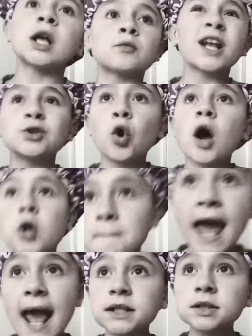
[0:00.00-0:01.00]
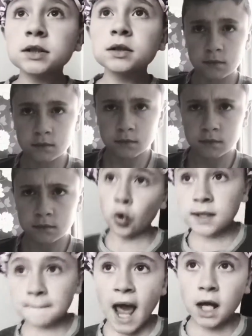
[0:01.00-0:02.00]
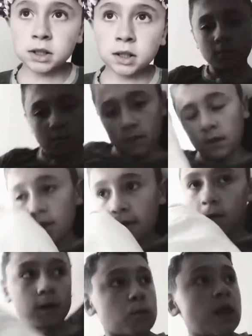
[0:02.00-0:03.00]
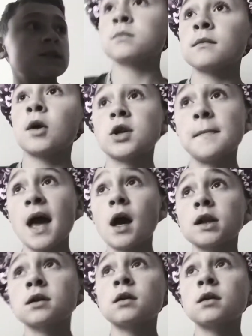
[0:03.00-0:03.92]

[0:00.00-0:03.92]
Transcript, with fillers: need you to go to bed, go to bed, but go to bed,